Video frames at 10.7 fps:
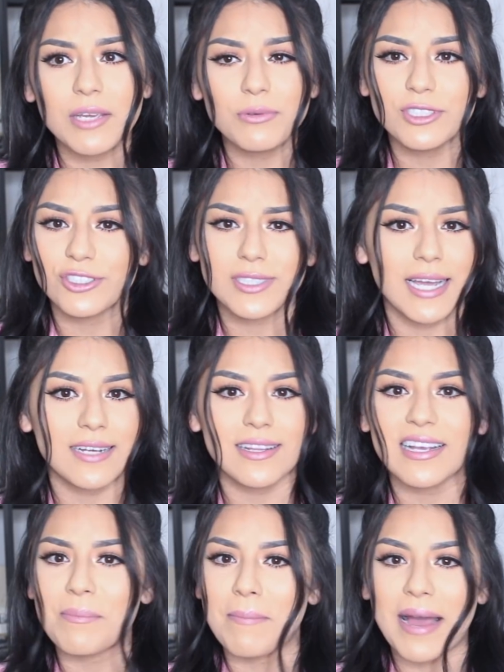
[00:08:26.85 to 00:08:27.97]
it was just kind of
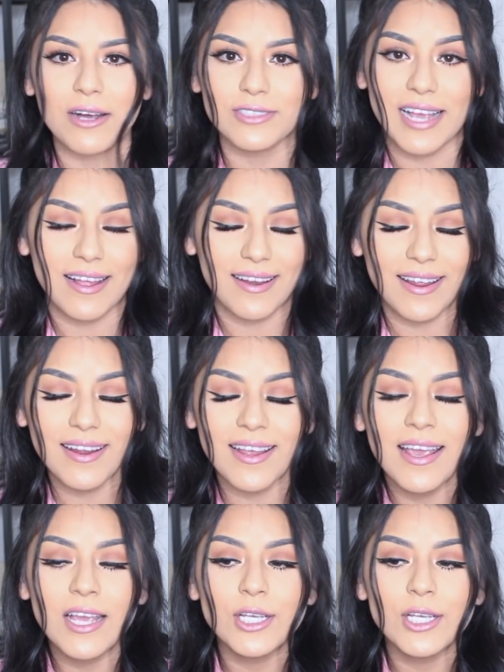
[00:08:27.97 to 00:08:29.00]
like a mild headache.